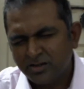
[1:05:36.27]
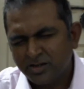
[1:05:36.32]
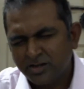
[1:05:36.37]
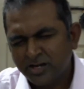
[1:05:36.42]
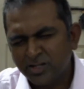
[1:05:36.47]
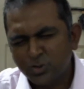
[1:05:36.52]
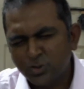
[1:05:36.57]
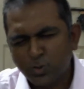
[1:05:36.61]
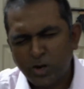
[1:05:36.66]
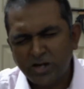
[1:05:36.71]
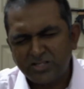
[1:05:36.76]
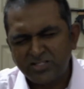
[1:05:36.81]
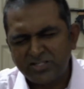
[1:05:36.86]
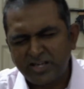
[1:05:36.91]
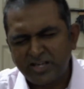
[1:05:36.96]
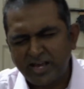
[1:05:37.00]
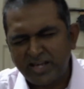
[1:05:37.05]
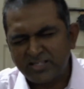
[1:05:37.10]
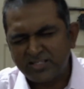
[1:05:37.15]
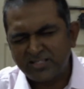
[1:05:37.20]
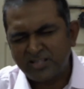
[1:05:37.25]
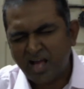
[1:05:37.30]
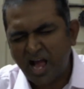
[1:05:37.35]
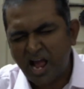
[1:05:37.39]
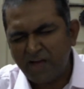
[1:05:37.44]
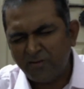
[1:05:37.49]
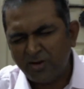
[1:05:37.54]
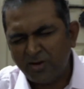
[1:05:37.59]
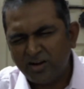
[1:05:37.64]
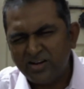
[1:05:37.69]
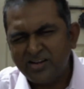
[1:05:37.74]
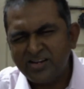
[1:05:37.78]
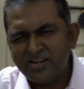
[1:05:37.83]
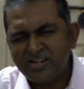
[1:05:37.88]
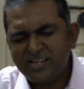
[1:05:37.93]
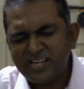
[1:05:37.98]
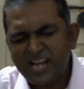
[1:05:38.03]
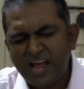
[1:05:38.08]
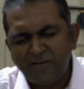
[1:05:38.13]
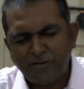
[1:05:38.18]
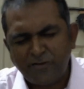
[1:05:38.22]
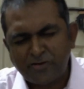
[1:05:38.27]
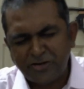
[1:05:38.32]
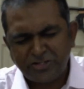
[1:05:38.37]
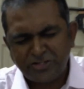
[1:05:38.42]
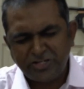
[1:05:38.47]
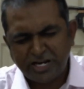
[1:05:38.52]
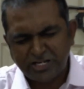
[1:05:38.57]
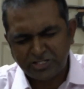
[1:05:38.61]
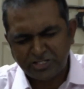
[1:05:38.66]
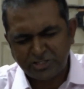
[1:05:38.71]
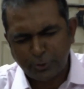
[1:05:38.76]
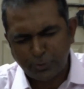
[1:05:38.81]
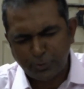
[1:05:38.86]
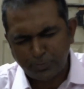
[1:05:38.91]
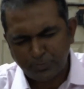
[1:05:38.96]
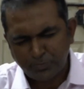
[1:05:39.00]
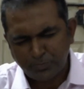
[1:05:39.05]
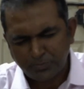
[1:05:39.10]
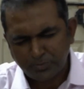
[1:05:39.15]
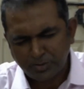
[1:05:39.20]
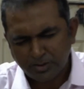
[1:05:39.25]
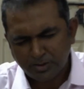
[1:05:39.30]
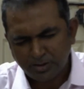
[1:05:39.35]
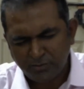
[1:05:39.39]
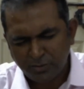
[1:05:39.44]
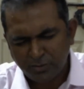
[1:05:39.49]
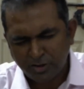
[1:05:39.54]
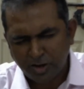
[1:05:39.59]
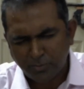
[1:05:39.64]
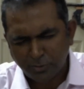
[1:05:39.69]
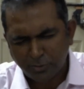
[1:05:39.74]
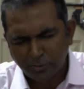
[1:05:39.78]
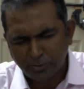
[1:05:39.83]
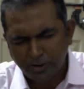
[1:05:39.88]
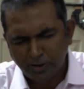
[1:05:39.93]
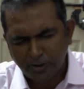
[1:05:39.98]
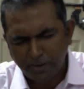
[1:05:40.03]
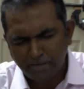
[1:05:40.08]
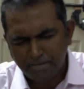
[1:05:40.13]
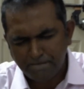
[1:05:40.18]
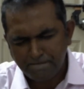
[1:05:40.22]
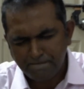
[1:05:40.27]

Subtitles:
His word says, I will never reject you if you come to me.